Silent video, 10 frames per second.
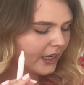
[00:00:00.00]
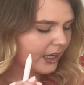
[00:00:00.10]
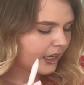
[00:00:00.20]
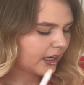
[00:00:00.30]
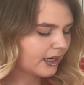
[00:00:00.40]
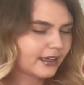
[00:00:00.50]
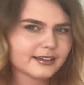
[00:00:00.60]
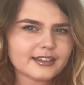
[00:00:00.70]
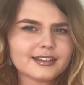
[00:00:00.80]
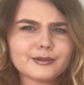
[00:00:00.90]
and I
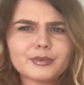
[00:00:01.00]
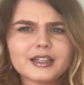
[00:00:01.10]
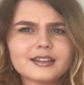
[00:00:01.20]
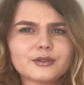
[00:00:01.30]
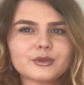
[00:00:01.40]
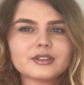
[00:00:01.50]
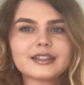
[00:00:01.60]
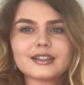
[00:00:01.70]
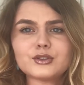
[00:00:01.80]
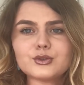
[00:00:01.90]
think the painting was
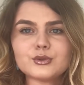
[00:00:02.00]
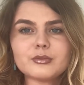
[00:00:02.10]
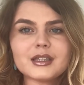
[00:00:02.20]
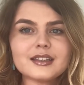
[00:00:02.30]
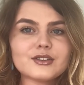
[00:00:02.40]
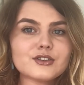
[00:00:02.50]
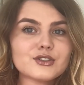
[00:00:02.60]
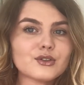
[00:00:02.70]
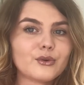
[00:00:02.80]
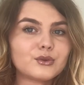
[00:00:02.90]
like 2
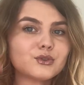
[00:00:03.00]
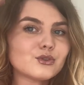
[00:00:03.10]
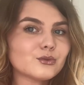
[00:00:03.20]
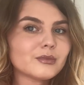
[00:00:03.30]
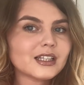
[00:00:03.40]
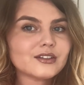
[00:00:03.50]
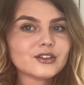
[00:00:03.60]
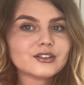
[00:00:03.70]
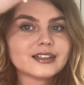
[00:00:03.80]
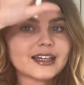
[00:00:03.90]
meters on 2
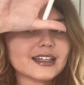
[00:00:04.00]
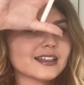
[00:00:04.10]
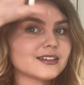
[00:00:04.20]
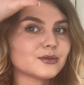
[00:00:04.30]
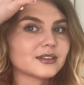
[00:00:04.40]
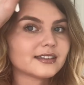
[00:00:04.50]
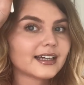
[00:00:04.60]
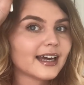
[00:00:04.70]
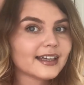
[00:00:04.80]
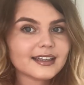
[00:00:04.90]
meters, like it was
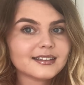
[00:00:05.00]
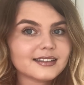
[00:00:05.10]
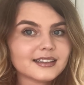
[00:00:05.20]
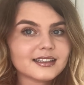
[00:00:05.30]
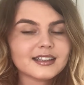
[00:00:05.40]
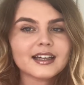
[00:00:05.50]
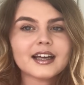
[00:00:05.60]
gigantic.